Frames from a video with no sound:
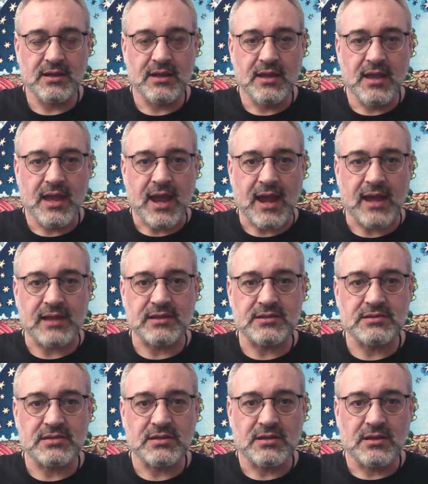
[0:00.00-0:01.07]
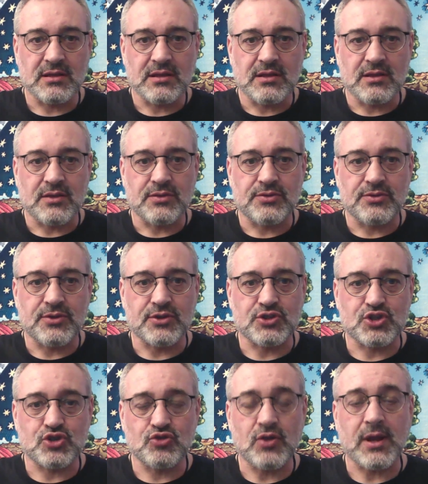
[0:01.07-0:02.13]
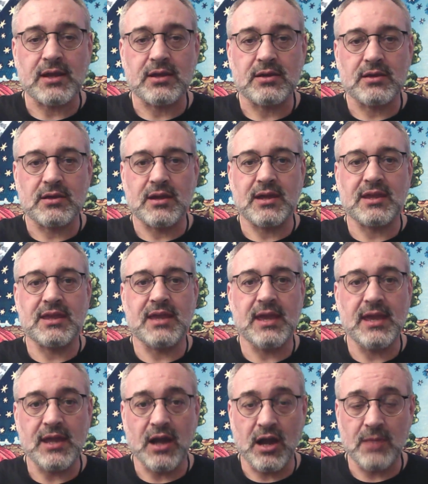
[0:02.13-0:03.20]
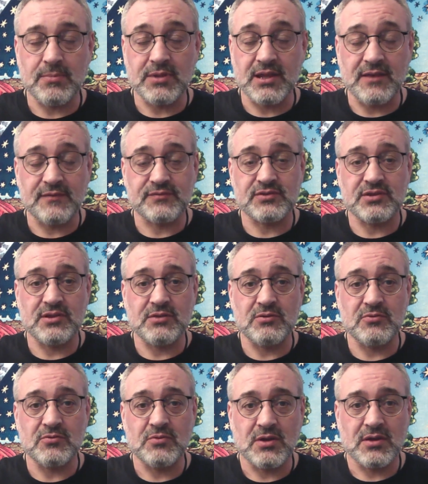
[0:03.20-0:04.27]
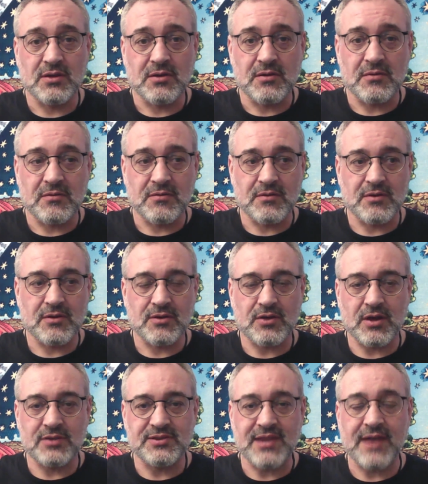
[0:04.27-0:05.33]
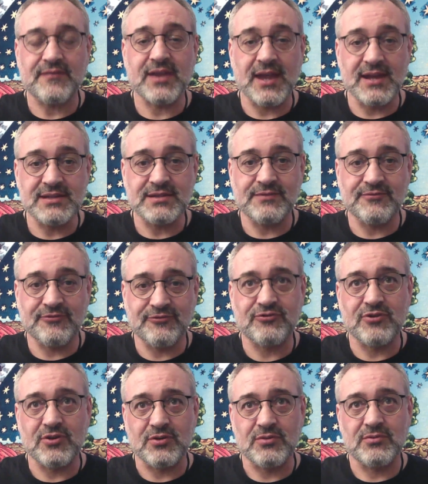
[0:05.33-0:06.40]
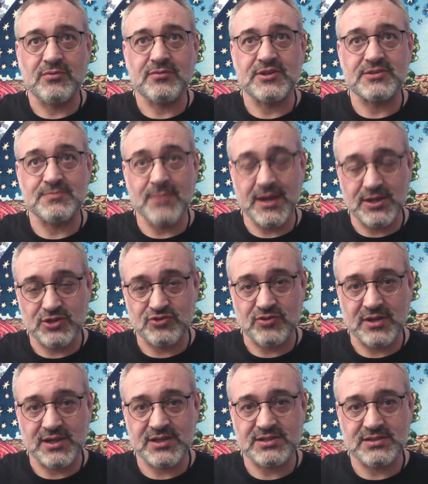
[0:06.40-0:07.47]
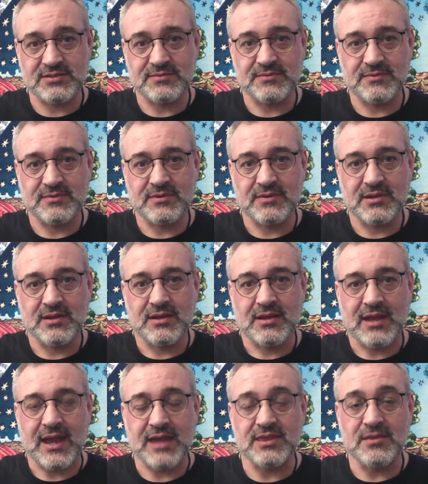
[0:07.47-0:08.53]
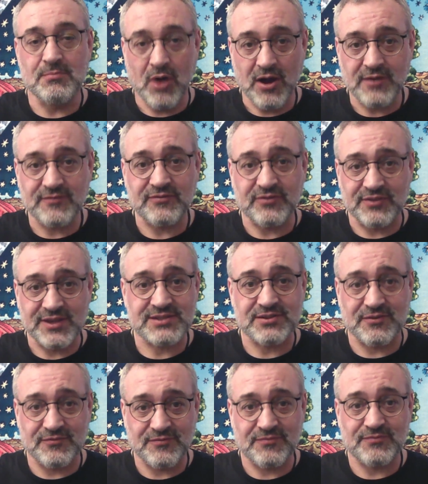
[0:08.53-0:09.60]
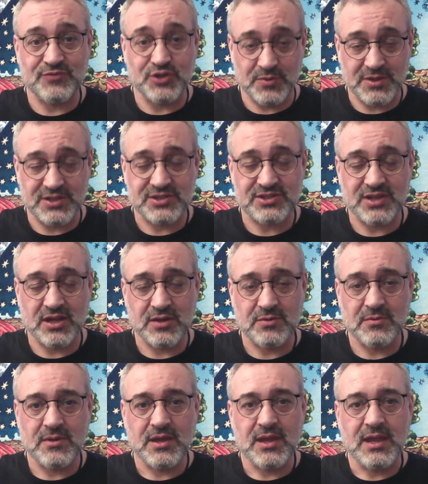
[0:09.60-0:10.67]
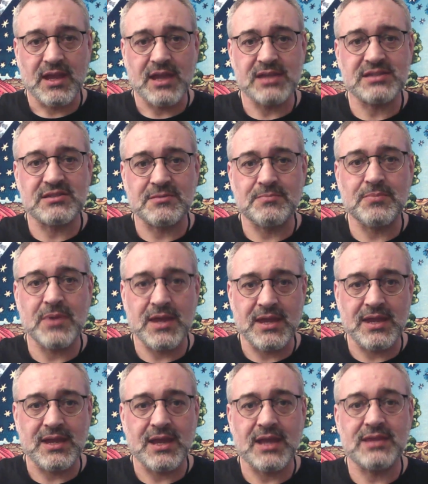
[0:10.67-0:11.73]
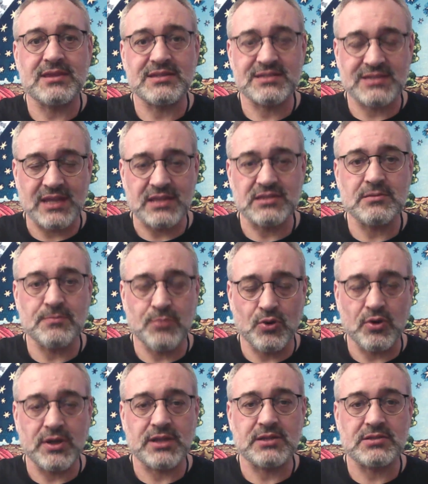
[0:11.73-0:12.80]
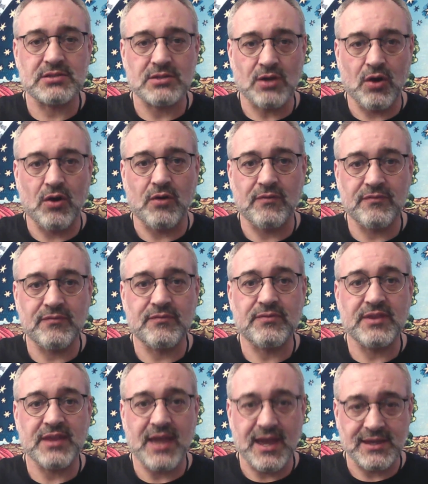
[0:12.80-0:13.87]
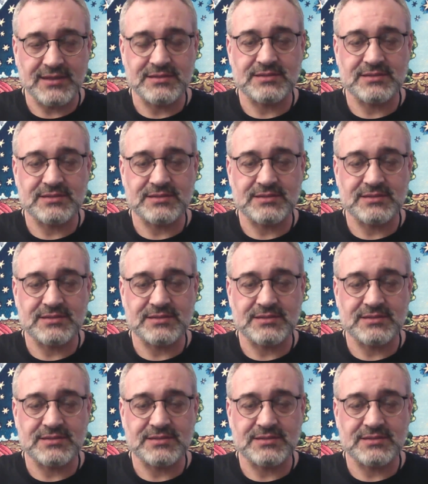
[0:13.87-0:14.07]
And the trick and key, I believe, to navigating through this matrix and the mindfulness of doing so is to be in the center point of the 8,